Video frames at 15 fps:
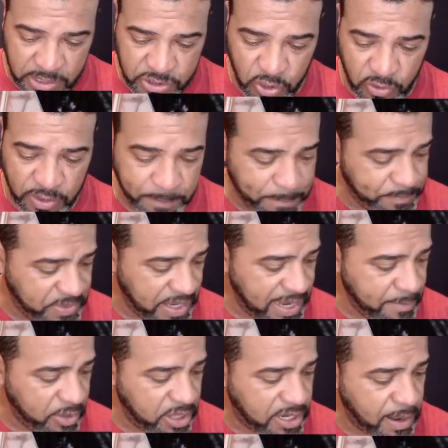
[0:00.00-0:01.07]
So the
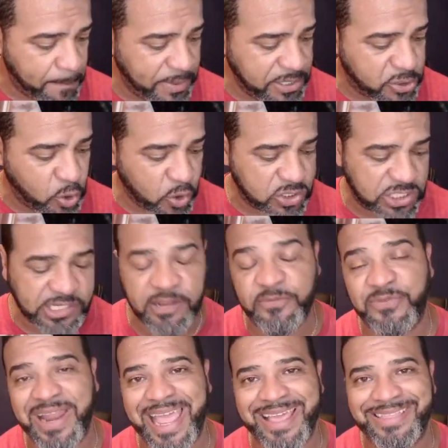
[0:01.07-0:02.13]
name of the company is called
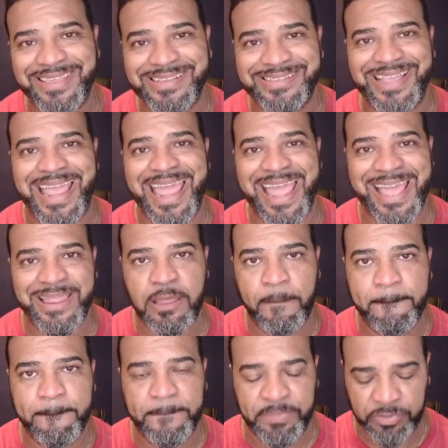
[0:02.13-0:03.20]
Soft Landings, and
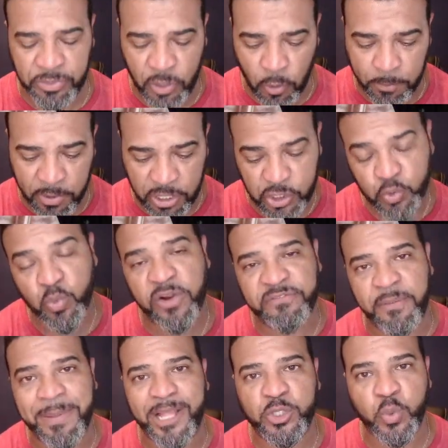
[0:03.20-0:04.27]
the notebook is
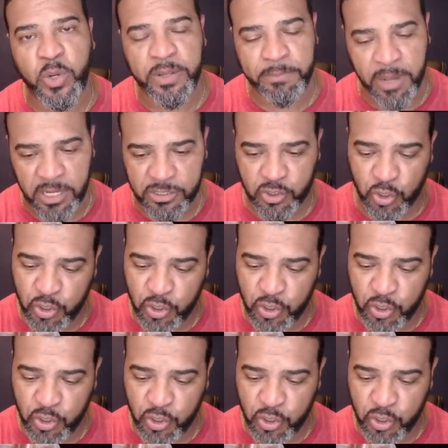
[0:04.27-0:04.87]
worth about 20 bucks.